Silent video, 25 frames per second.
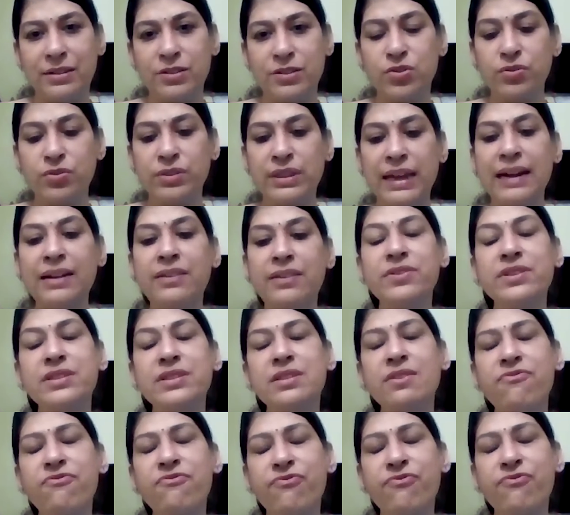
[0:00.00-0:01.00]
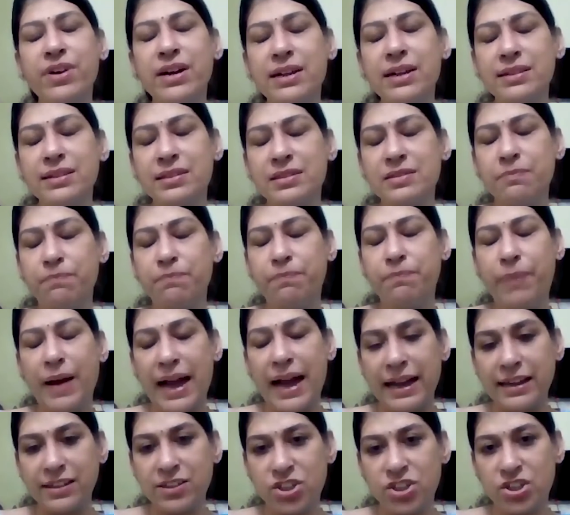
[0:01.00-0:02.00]
So that was the first
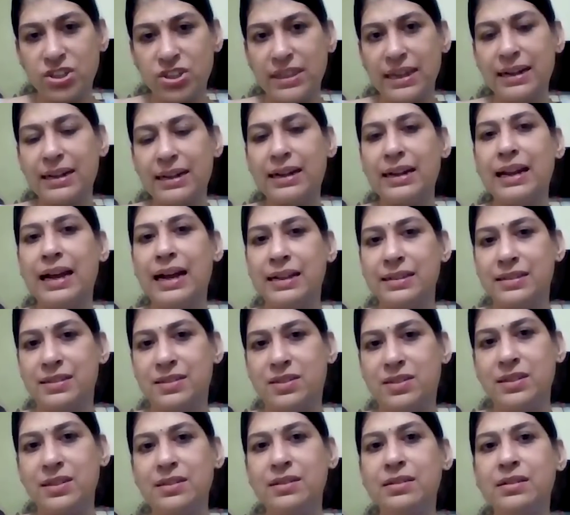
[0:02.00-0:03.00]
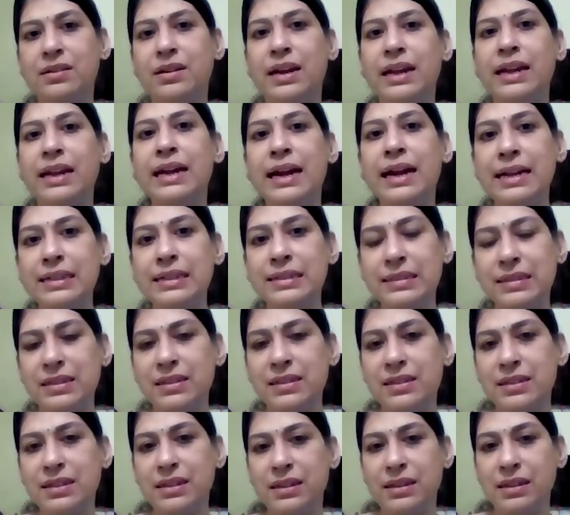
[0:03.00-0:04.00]
batch that last year
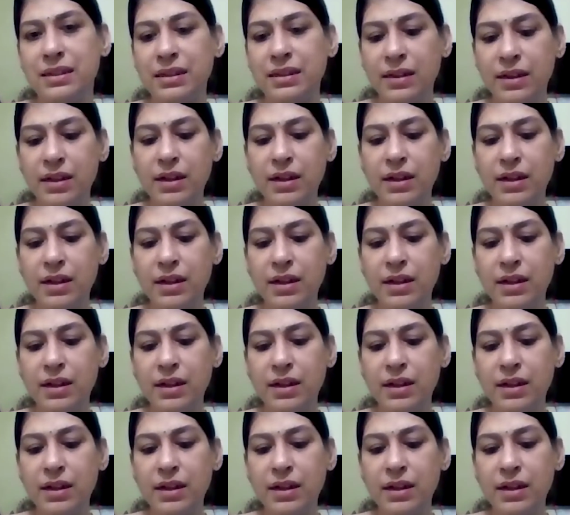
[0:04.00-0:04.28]
AICTE,